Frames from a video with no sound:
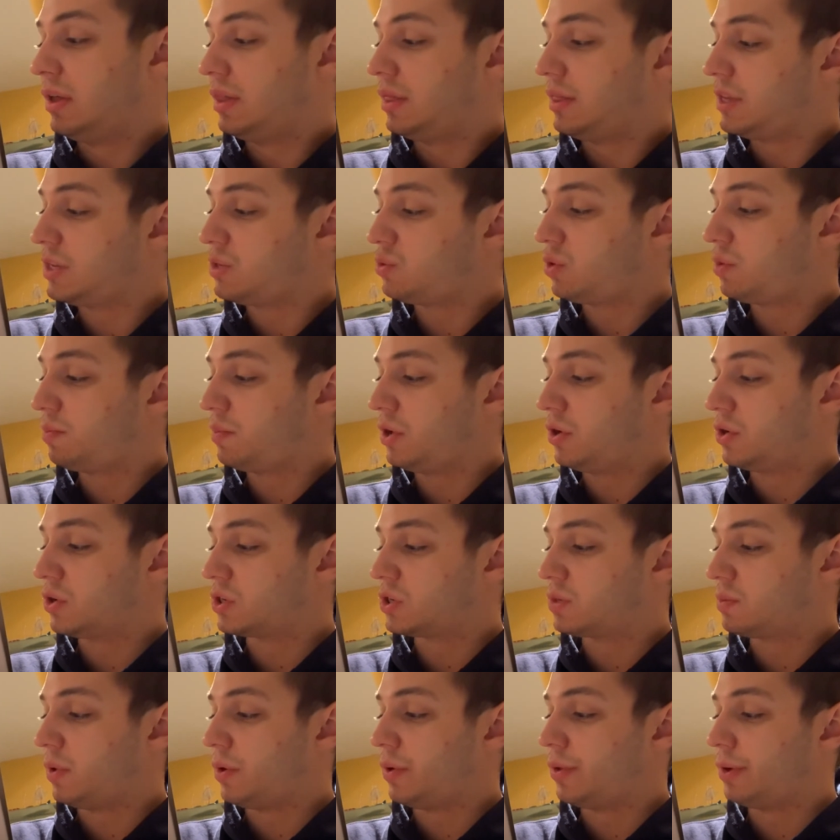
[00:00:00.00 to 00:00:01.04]
this would be your
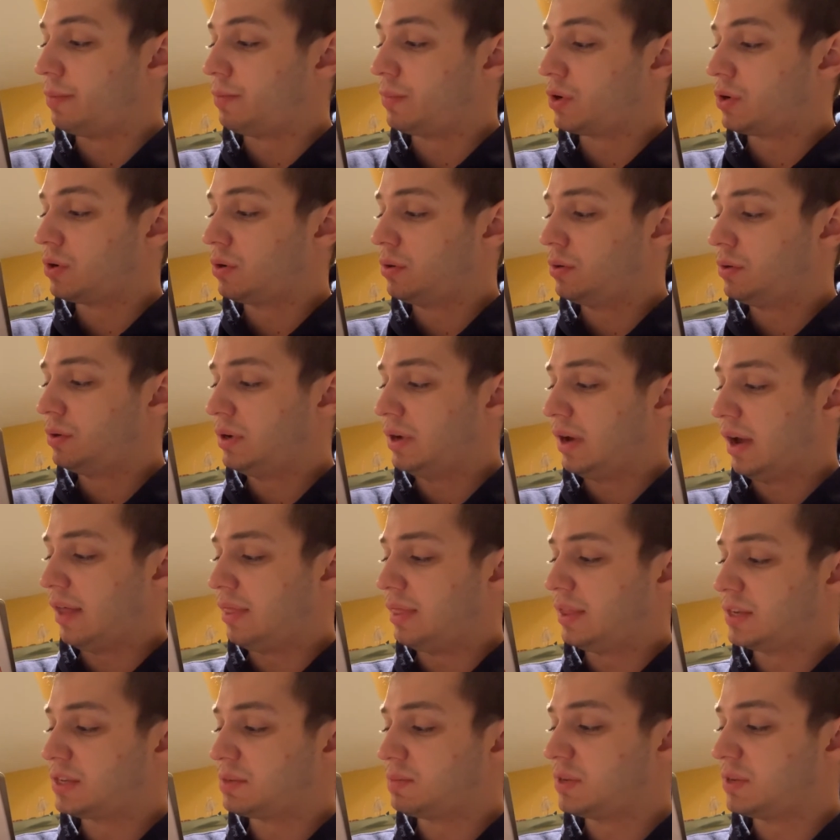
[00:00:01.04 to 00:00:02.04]
small number, and this